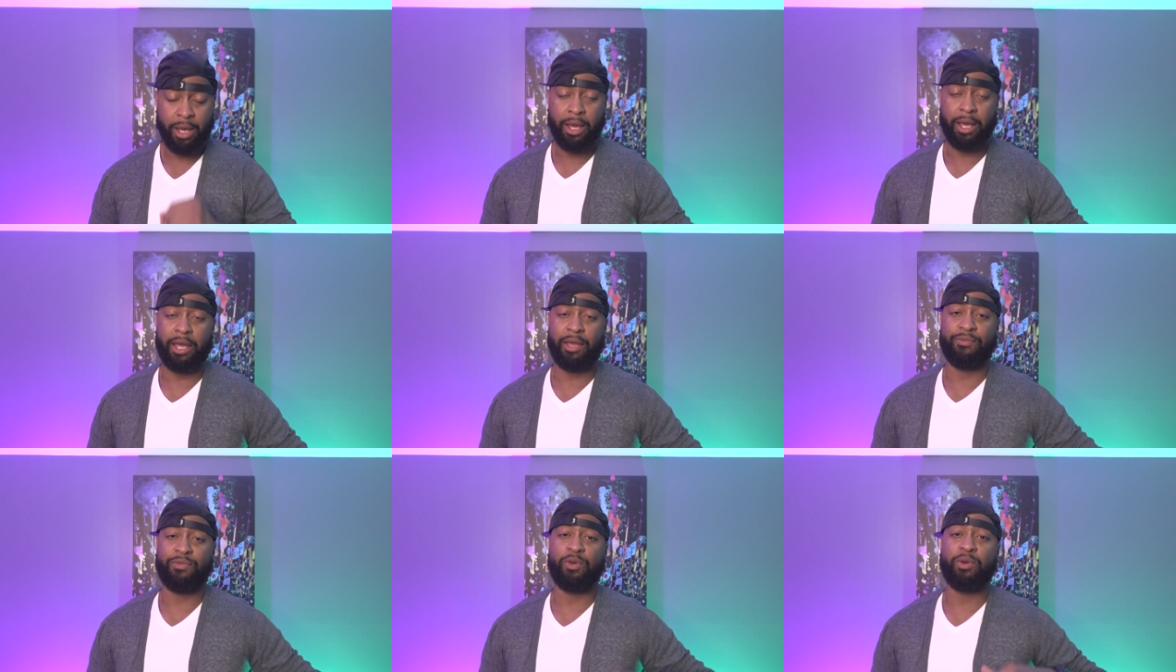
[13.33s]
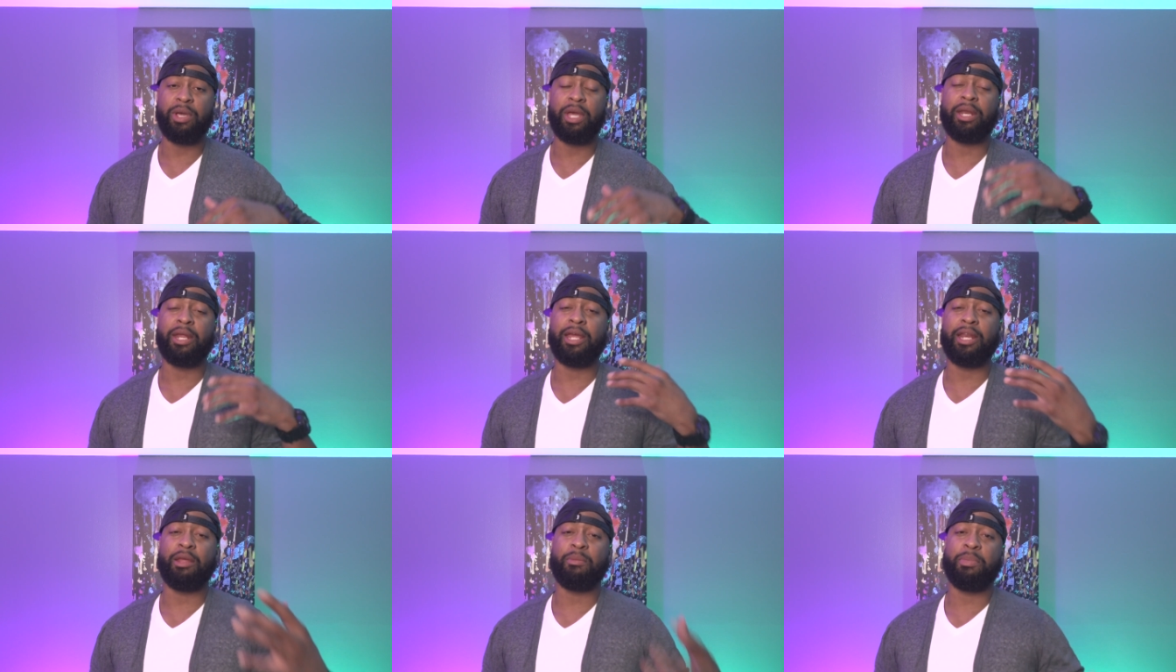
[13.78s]
If you
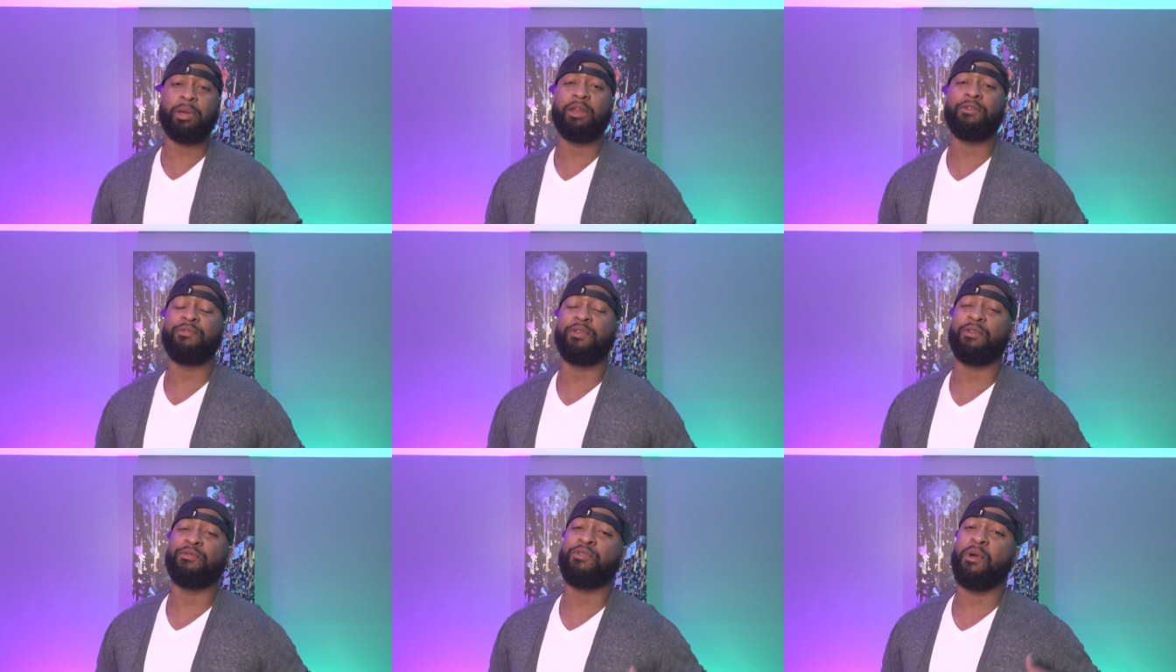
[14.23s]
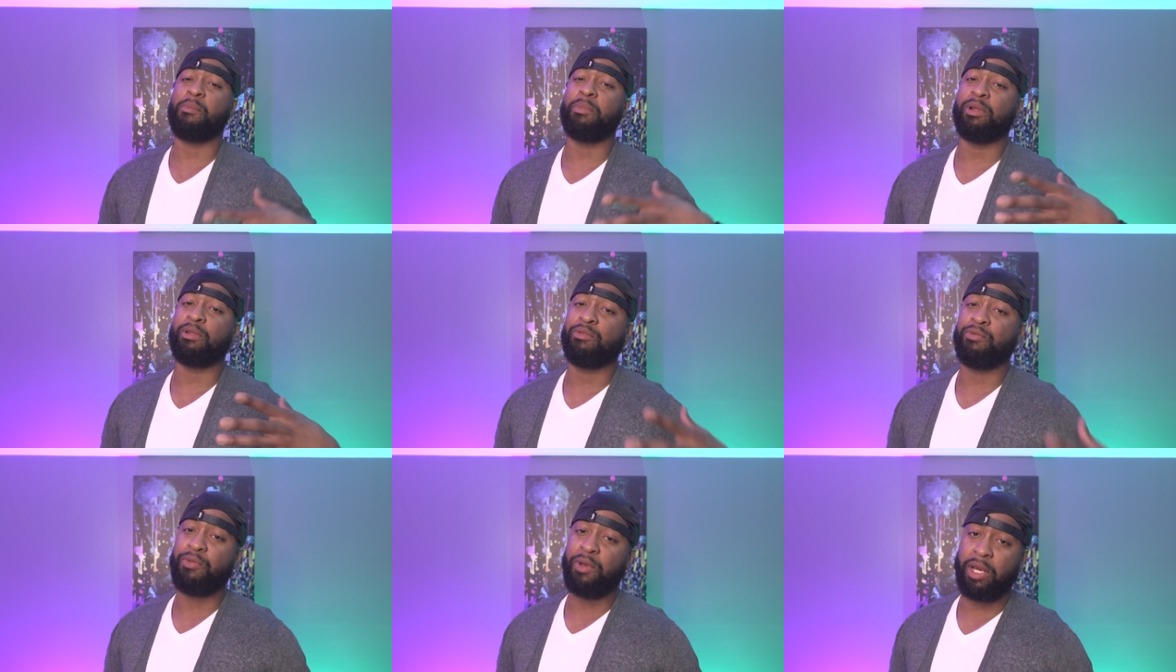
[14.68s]
get any benefit from
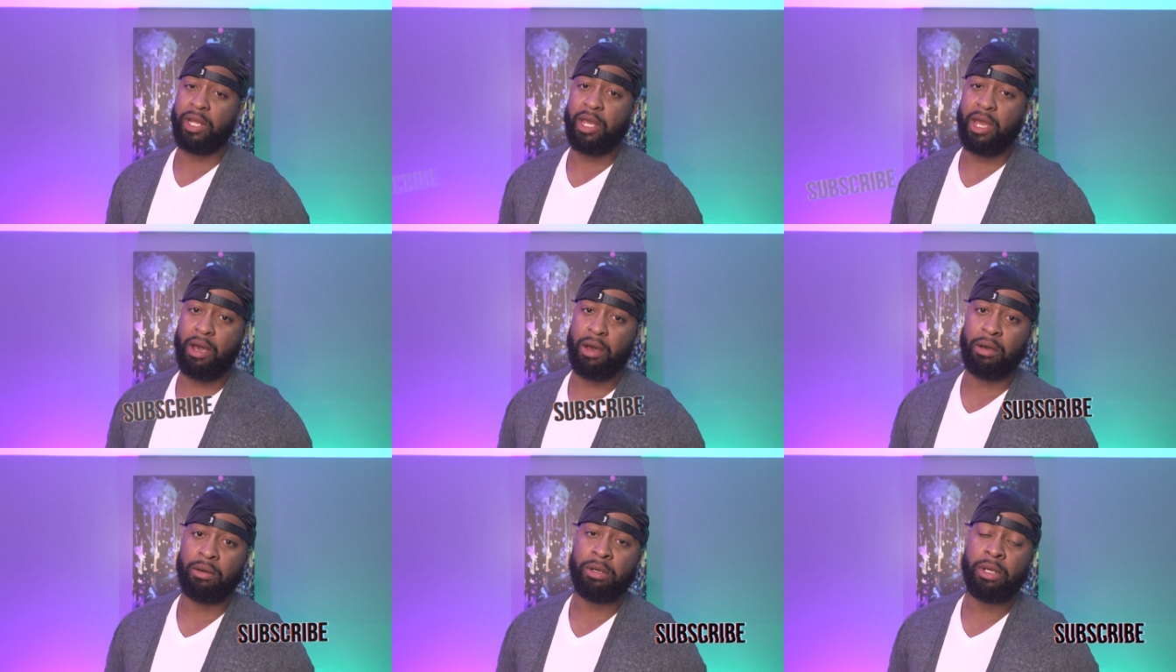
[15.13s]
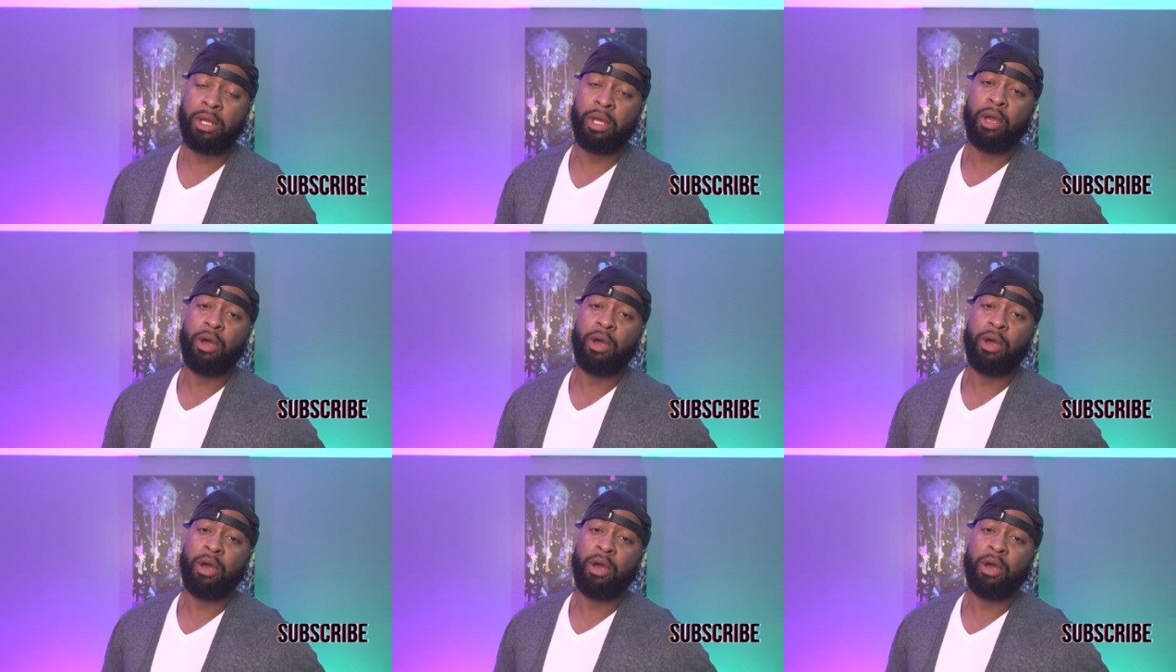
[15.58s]
this video,